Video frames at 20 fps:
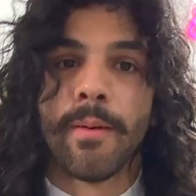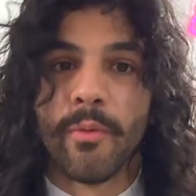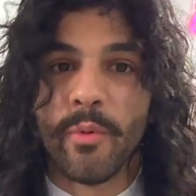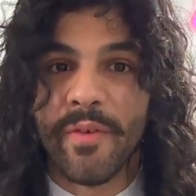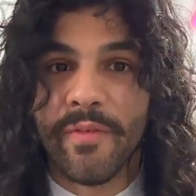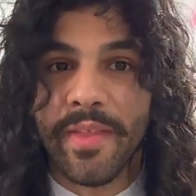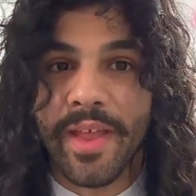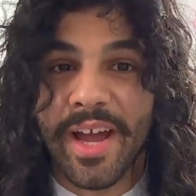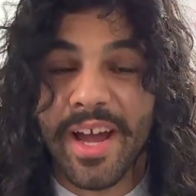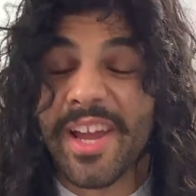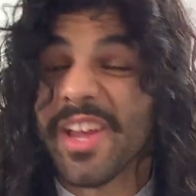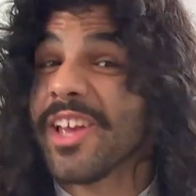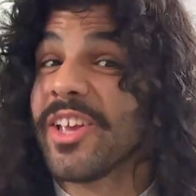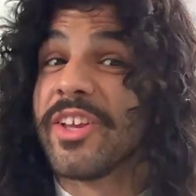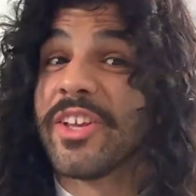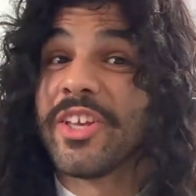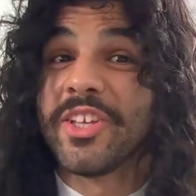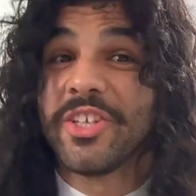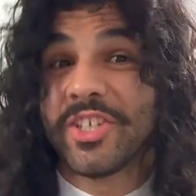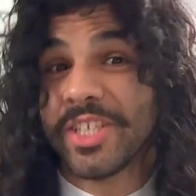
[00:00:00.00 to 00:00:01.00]
With that,
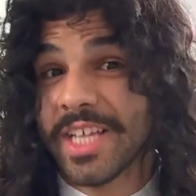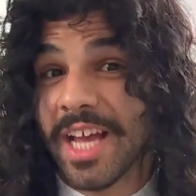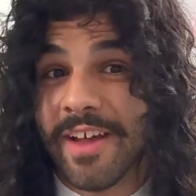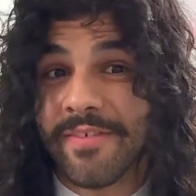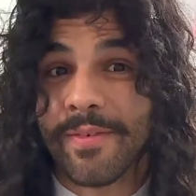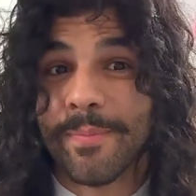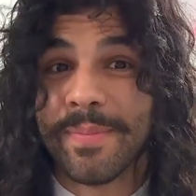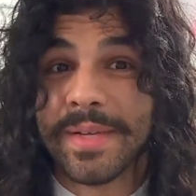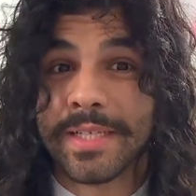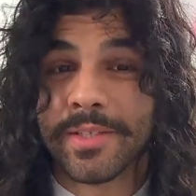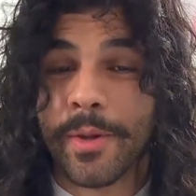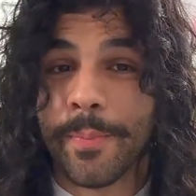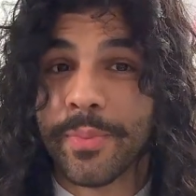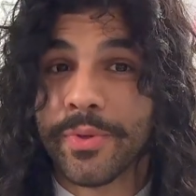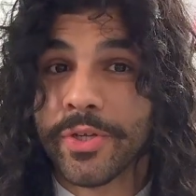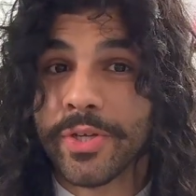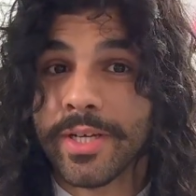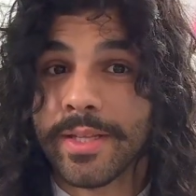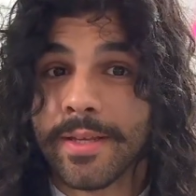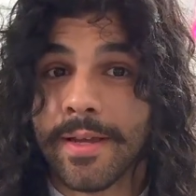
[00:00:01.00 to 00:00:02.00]
you just have a missed
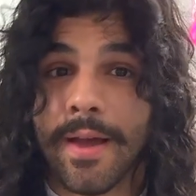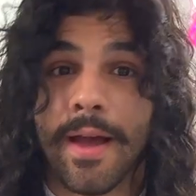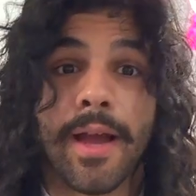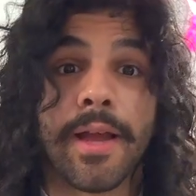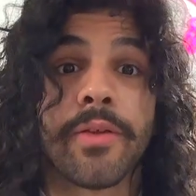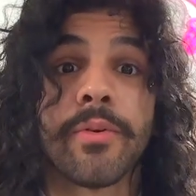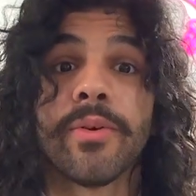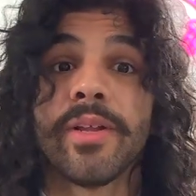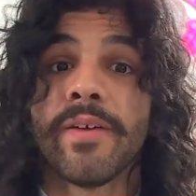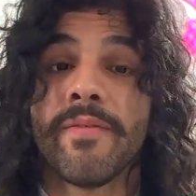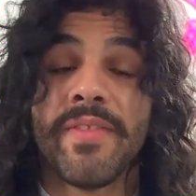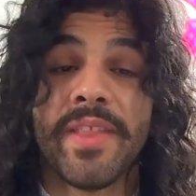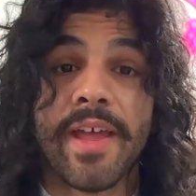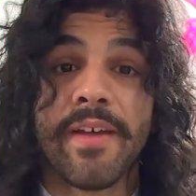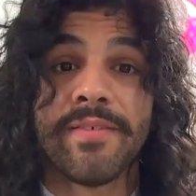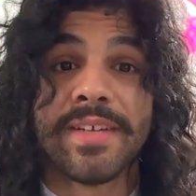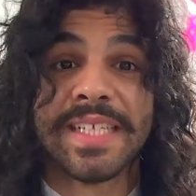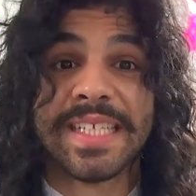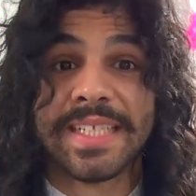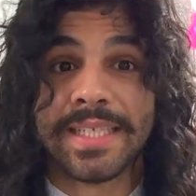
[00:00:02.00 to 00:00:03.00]
opportunity and you would have
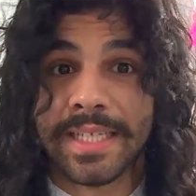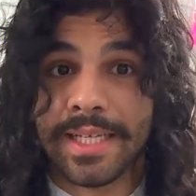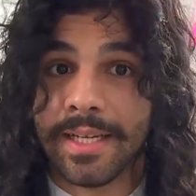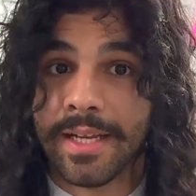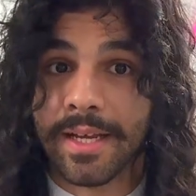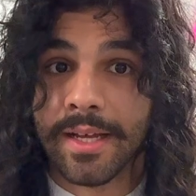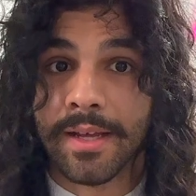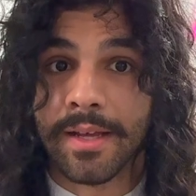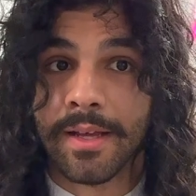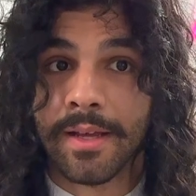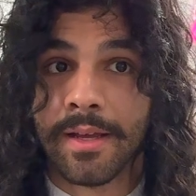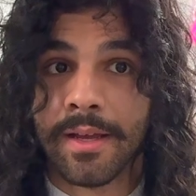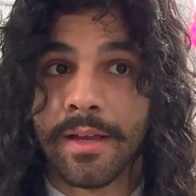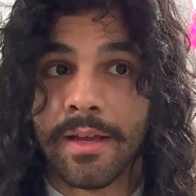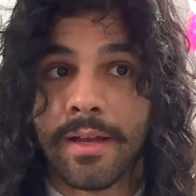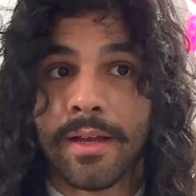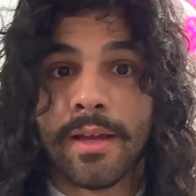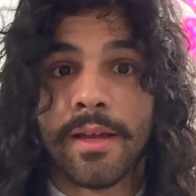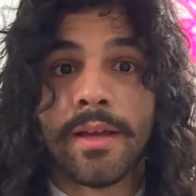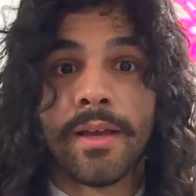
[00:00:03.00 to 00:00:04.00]
never seen it
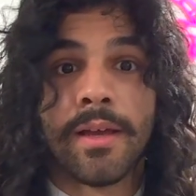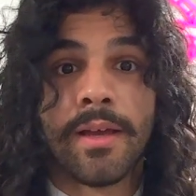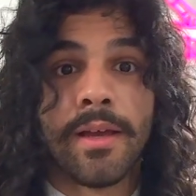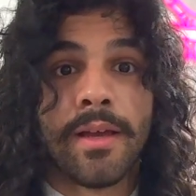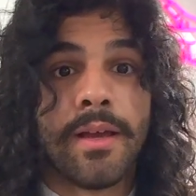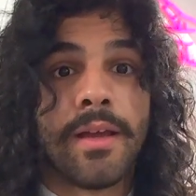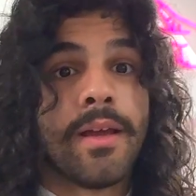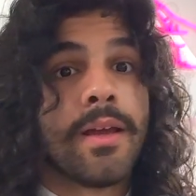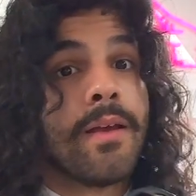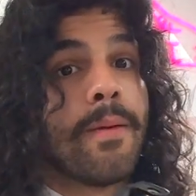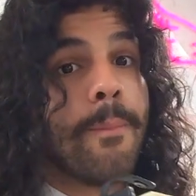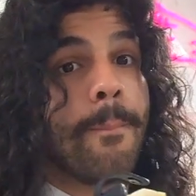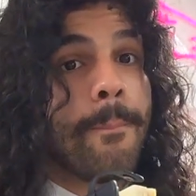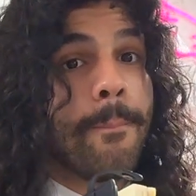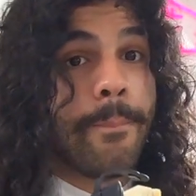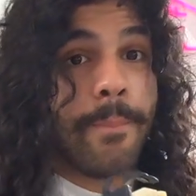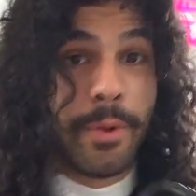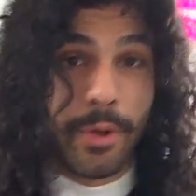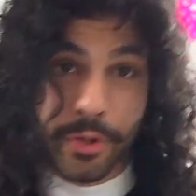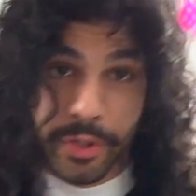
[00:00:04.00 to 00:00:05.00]

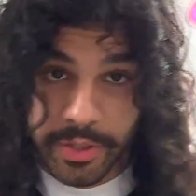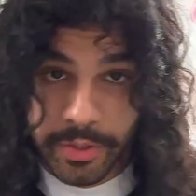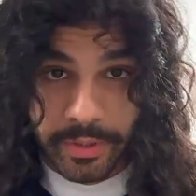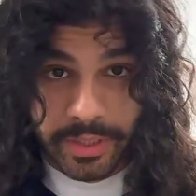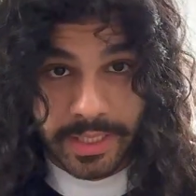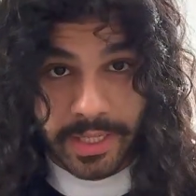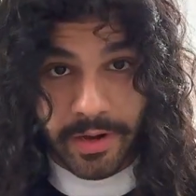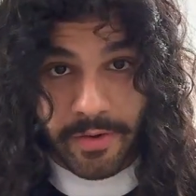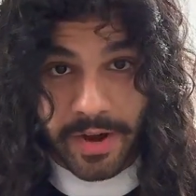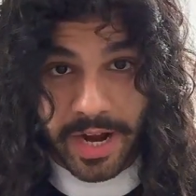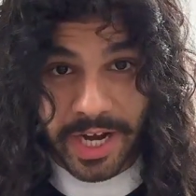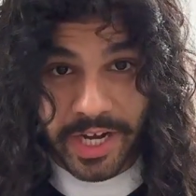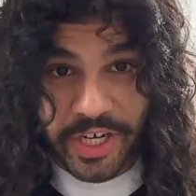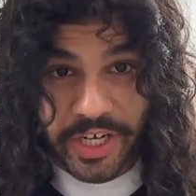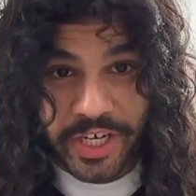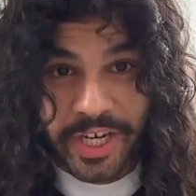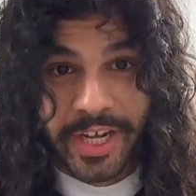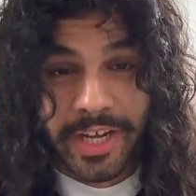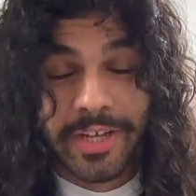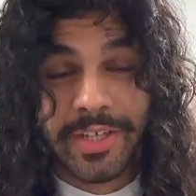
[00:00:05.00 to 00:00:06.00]
because you was in a
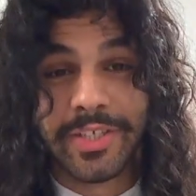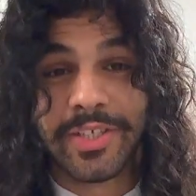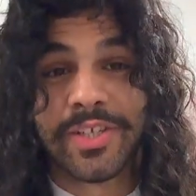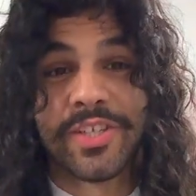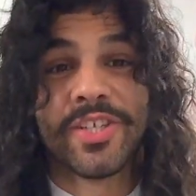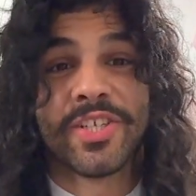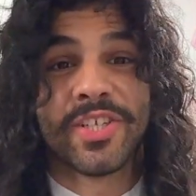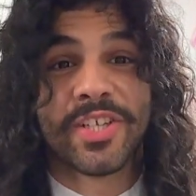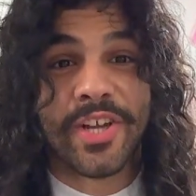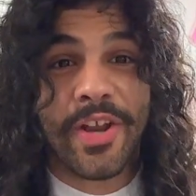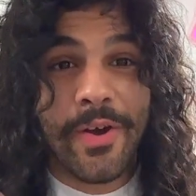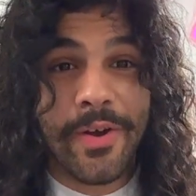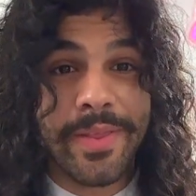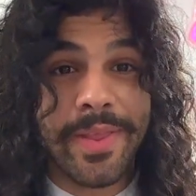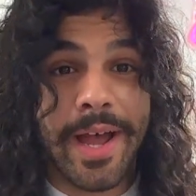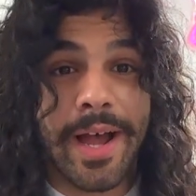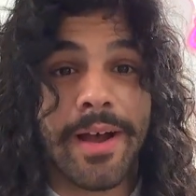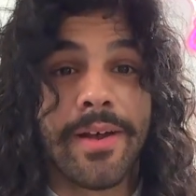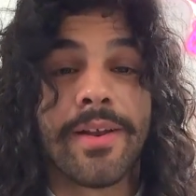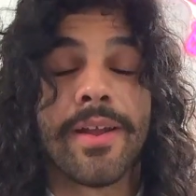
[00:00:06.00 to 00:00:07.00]
rush. So just slow
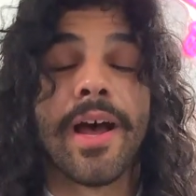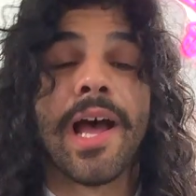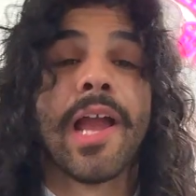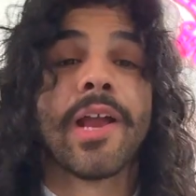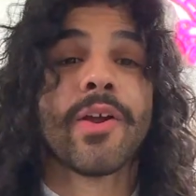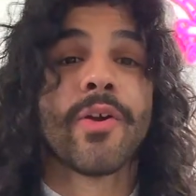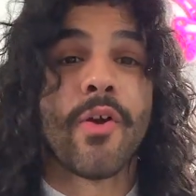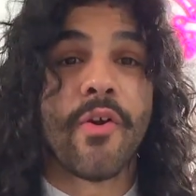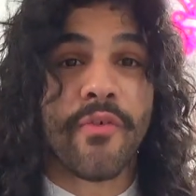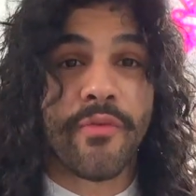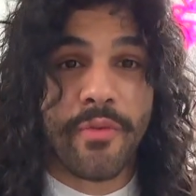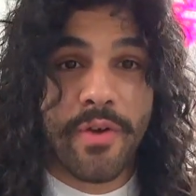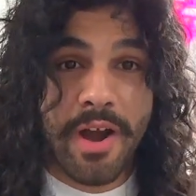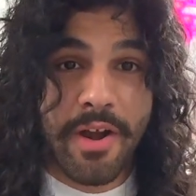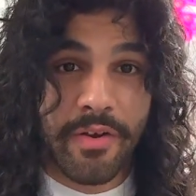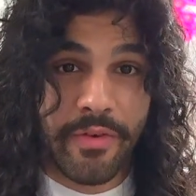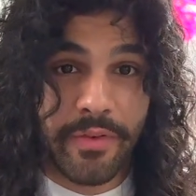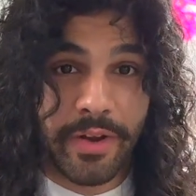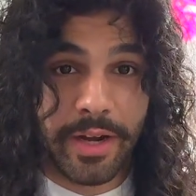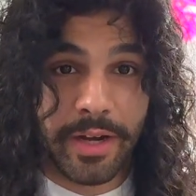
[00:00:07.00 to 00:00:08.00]
down and go through
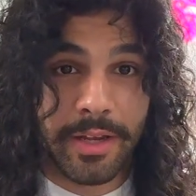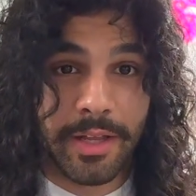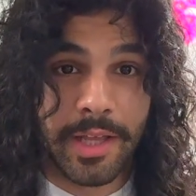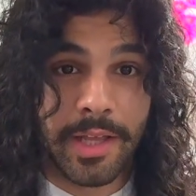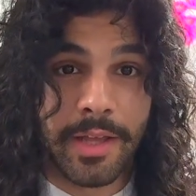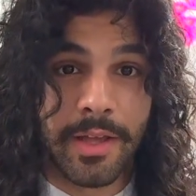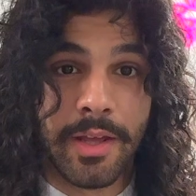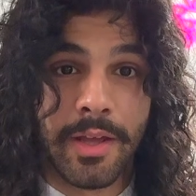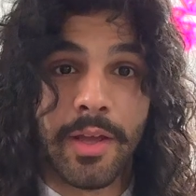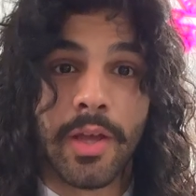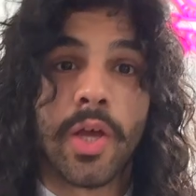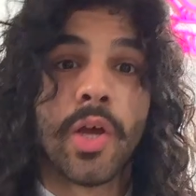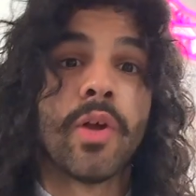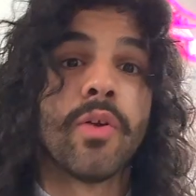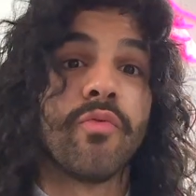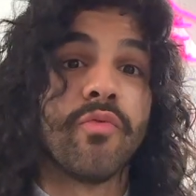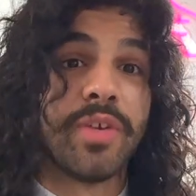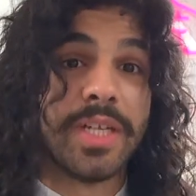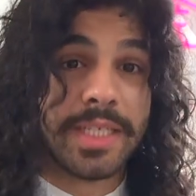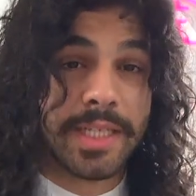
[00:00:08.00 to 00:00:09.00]
everything.
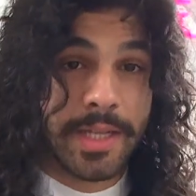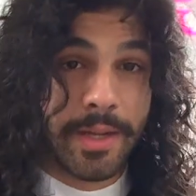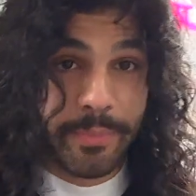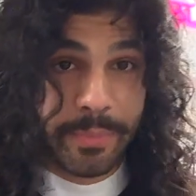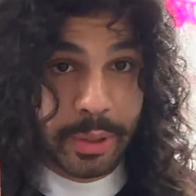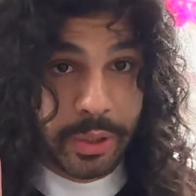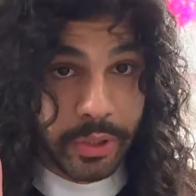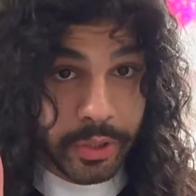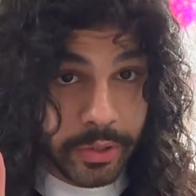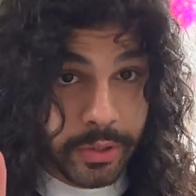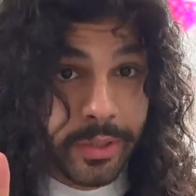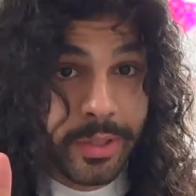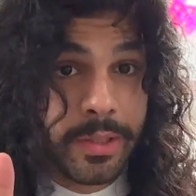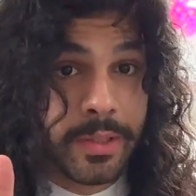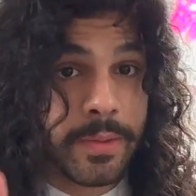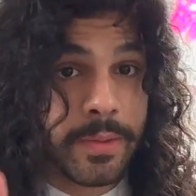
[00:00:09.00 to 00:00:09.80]
Reason number 2,